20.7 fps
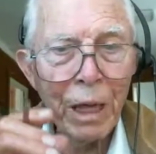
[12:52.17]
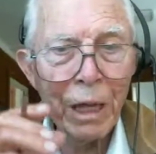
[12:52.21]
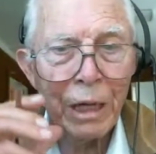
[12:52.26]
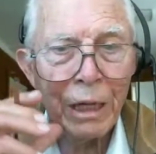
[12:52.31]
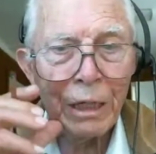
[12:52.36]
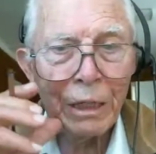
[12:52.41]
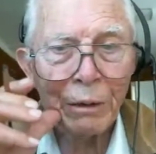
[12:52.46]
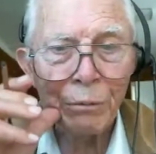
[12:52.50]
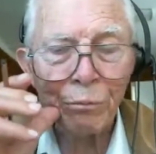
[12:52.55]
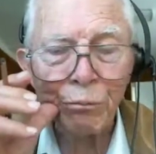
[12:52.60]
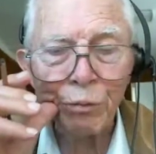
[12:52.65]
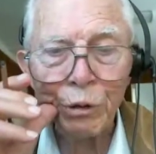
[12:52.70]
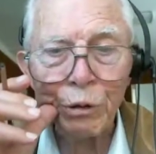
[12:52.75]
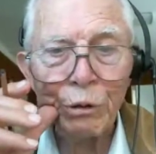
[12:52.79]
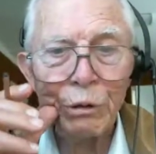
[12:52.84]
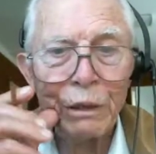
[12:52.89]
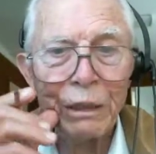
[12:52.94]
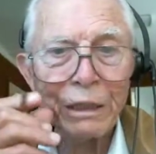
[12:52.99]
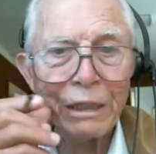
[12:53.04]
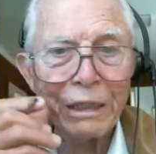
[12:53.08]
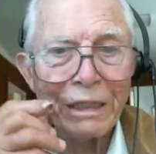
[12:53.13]
and then
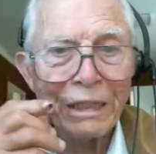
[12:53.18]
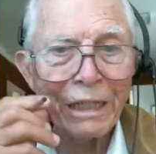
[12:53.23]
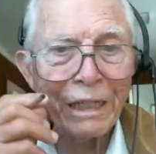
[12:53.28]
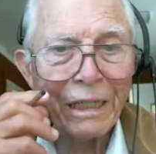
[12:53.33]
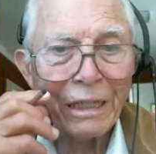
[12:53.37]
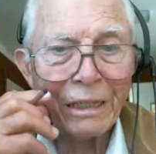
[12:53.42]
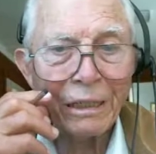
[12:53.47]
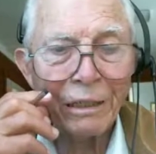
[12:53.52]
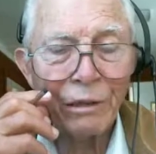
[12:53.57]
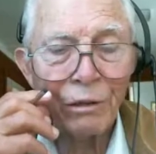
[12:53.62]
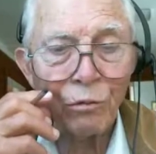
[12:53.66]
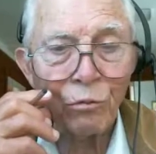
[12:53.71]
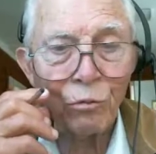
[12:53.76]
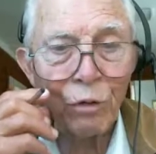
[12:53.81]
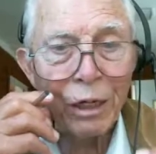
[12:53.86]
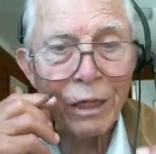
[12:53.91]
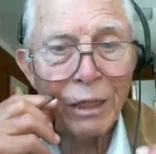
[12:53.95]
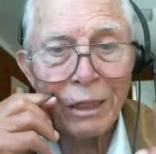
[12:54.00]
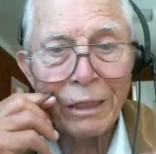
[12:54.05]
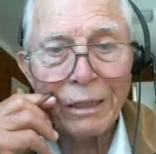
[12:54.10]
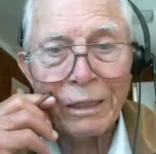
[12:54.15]
pulled it together and
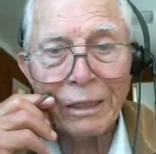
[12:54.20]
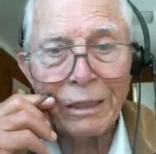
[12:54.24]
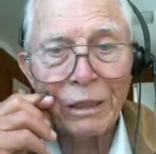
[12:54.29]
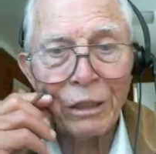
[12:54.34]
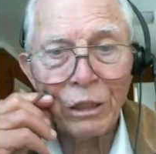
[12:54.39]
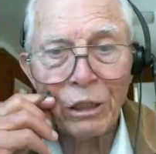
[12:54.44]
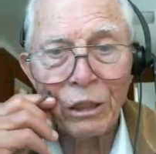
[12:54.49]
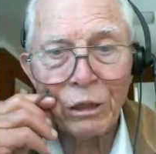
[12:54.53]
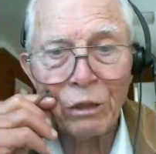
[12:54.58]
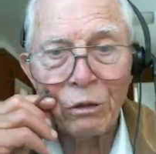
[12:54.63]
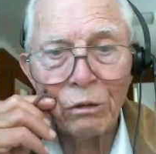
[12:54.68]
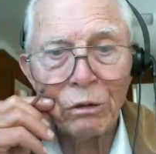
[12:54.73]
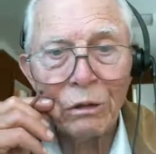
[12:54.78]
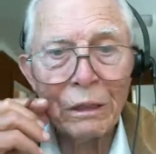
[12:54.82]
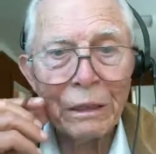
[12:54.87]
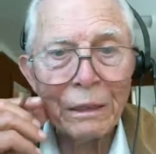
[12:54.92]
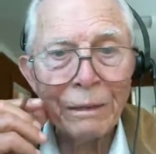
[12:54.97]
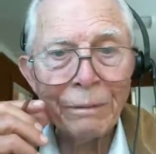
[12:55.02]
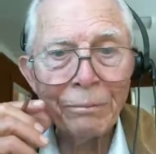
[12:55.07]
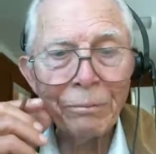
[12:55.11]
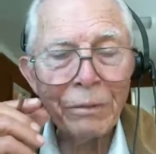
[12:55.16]
wired it to,
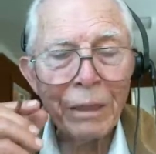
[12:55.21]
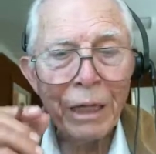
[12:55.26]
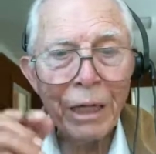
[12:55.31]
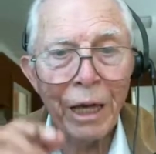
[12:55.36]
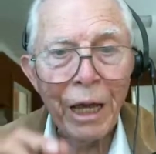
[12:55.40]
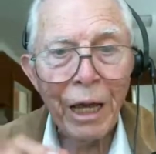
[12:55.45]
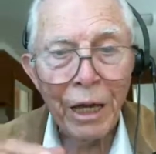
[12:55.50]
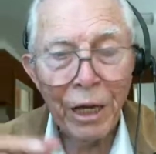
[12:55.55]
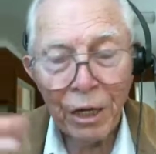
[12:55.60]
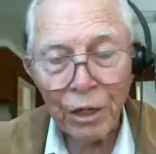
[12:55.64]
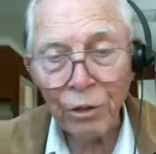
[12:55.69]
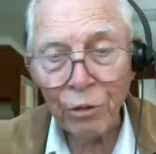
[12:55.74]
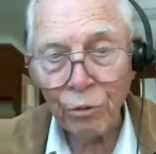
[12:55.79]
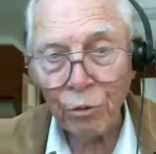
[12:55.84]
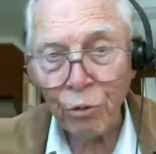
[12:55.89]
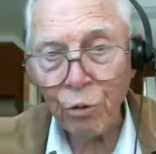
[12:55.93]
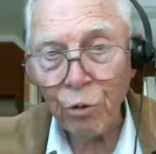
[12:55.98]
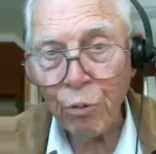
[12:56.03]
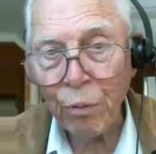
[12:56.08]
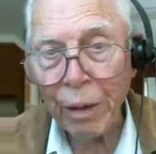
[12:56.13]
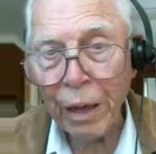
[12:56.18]
and it
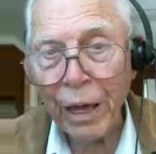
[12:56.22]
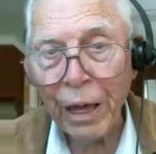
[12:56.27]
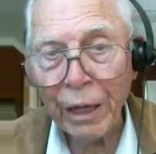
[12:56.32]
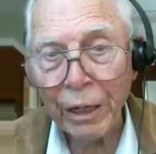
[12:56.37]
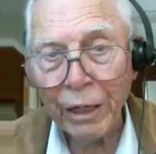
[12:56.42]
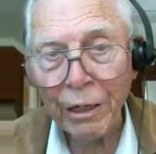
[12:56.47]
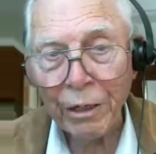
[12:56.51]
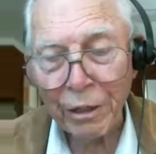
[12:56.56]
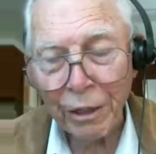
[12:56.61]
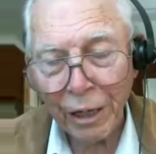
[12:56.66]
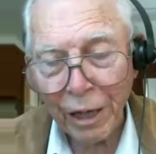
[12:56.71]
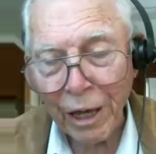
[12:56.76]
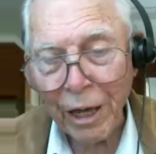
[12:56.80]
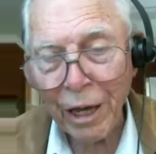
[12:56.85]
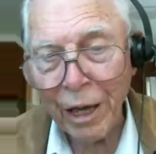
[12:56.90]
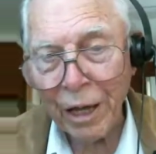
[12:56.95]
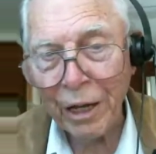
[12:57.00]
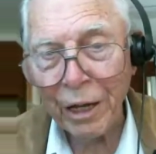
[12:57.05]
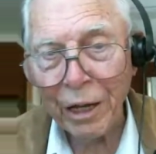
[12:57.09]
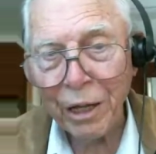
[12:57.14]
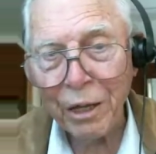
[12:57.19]
grew back, and the
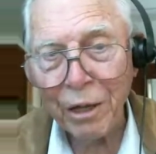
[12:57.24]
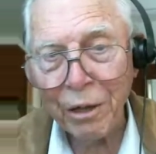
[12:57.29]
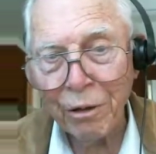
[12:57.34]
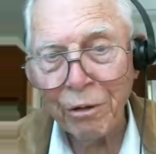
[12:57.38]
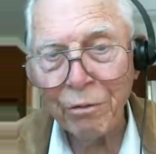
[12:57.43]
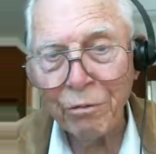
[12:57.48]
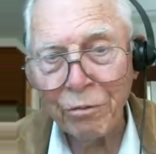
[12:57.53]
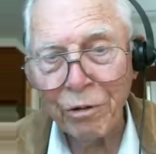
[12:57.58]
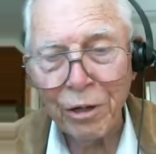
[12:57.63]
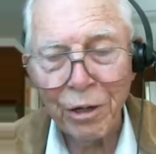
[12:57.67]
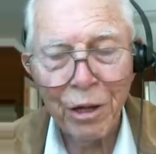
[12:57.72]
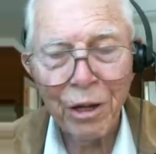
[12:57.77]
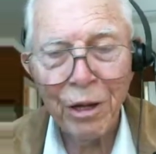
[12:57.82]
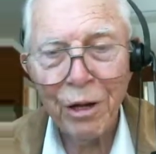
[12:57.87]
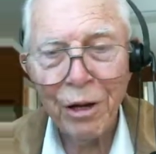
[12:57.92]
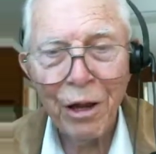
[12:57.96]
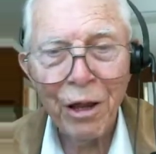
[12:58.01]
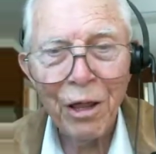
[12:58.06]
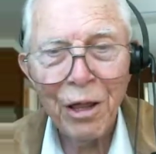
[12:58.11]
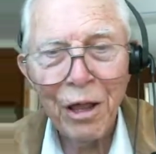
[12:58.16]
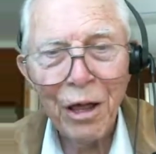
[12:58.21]
guy lived.
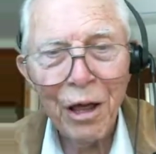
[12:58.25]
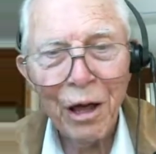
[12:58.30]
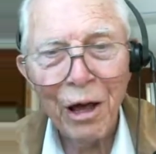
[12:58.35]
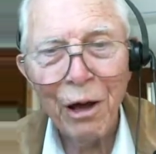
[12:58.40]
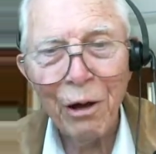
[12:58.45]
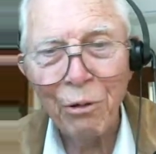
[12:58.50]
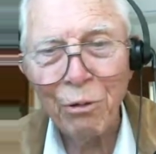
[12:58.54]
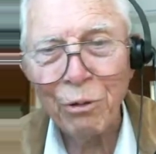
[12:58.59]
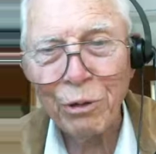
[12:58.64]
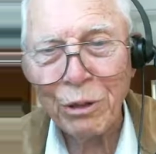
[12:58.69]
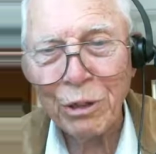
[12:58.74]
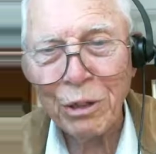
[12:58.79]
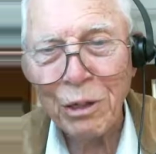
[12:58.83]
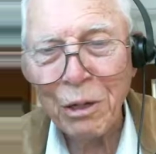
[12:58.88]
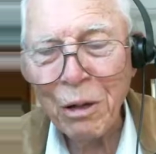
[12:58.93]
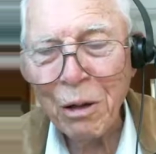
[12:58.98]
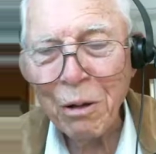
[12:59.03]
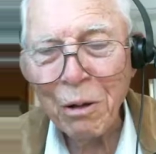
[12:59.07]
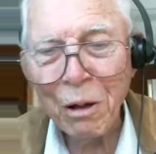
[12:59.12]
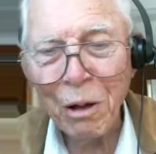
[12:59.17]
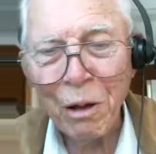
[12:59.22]
And I was
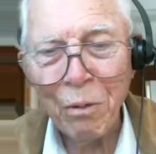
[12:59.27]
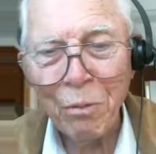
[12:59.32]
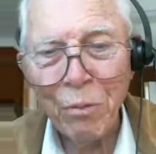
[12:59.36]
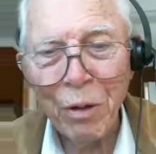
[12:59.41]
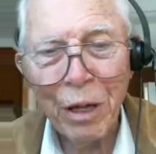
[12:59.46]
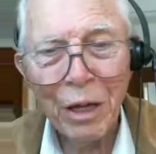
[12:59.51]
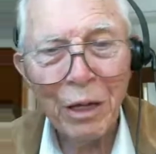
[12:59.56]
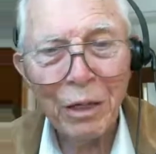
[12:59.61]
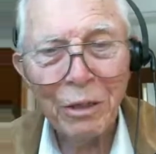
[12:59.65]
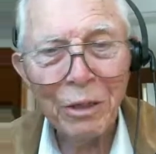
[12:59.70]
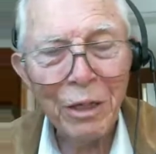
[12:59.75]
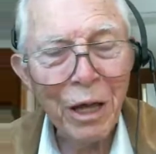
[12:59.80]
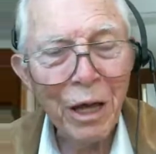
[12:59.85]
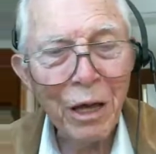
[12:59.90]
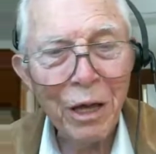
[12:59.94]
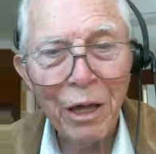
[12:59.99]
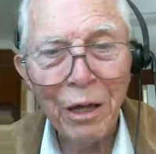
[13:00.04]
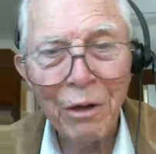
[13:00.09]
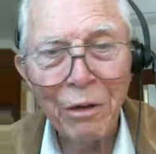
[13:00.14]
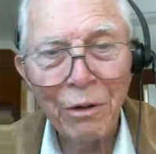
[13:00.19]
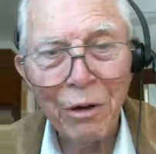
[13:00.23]
amazed.
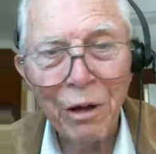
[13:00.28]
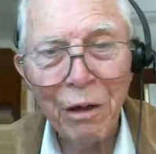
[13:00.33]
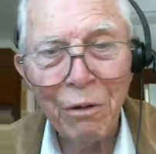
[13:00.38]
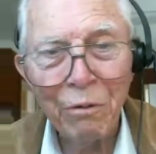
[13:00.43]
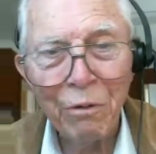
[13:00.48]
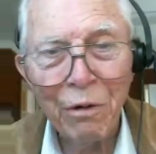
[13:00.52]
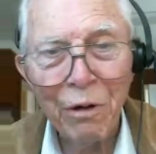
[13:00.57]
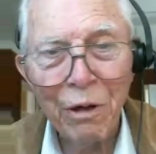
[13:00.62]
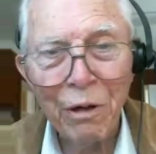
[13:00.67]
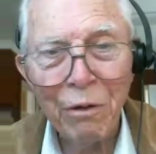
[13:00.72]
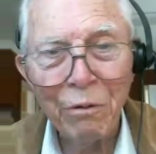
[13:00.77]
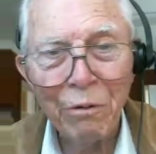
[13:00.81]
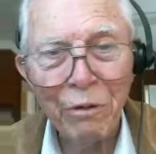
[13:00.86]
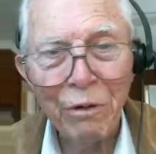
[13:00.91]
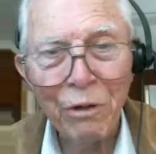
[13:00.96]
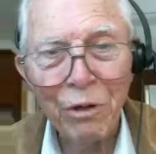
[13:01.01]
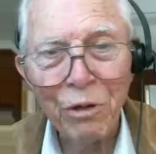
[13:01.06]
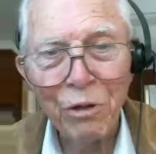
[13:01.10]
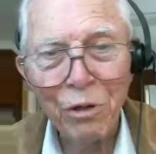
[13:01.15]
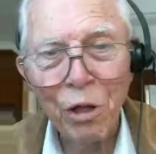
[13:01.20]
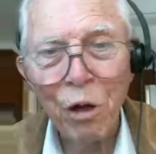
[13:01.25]
I had never
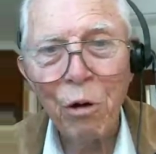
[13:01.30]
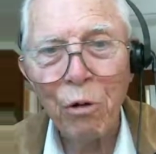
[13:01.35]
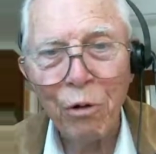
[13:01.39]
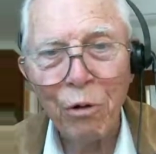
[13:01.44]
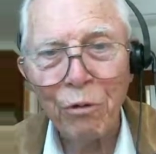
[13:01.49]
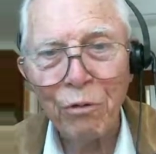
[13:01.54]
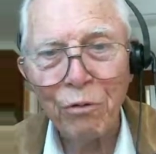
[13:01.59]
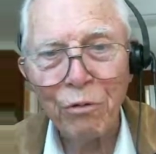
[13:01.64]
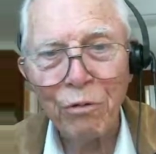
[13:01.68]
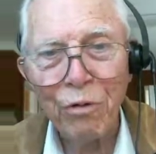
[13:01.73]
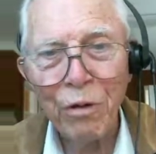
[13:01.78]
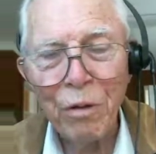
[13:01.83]
even thought of